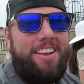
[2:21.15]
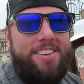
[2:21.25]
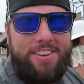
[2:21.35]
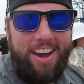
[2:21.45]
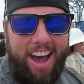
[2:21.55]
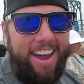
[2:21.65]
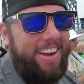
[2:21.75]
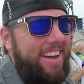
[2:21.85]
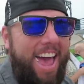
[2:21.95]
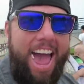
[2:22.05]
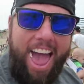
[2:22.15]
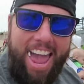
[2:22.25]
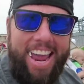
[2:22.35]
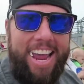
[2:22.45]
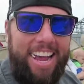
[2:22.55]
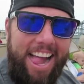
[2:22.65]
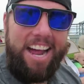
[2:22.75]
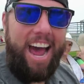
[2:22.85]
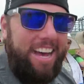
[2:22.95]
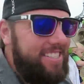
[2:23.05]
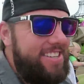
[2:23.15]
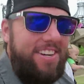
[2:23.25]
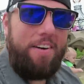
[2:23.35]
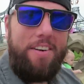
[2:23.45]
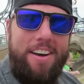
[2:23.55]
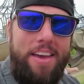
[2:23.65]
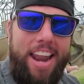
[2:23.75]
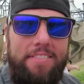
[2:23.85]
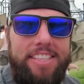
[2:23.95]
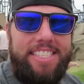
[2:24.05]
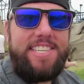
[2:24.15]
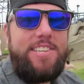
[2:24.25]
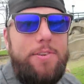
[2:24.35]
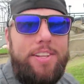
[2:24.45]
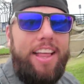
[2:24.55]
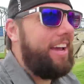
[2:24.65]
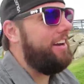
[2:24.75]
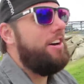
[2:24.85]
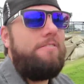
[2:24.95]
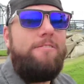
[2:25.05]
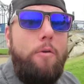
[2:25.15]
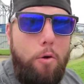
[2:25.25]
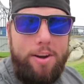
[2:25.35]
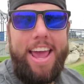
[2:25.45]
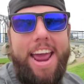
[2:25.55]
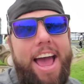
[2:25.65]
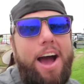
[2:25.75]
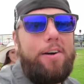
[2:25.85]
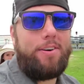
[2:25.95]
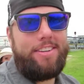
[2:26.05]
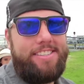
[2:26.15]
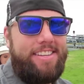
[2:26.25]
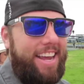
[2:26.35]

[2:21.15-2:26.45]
You got... Hey, how's it going, man? I haven't seen you in like 48 hours.